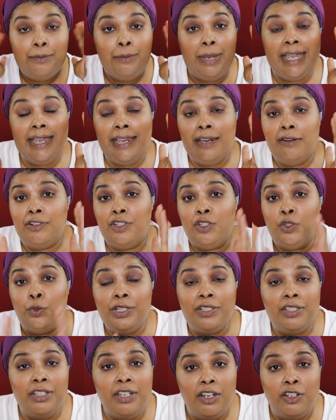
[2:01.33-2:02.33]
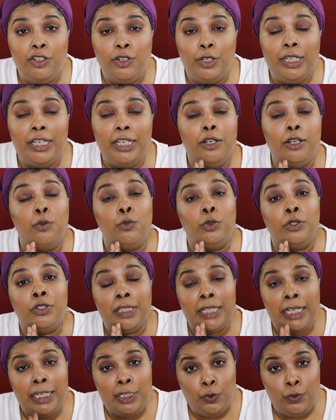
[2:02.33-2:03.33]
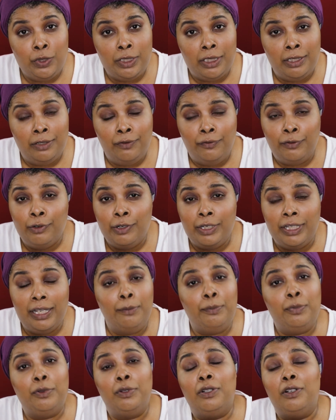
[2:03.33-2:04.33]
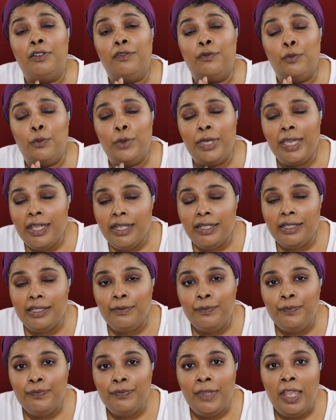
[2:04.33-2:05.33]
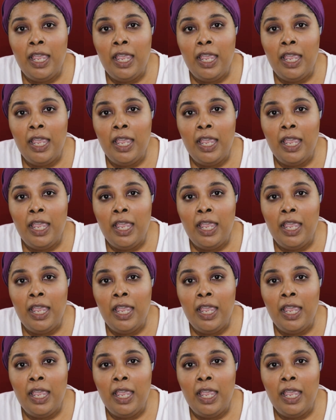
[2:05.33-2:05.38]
My hair is twisted under It will stay twisted for a couple of weeks.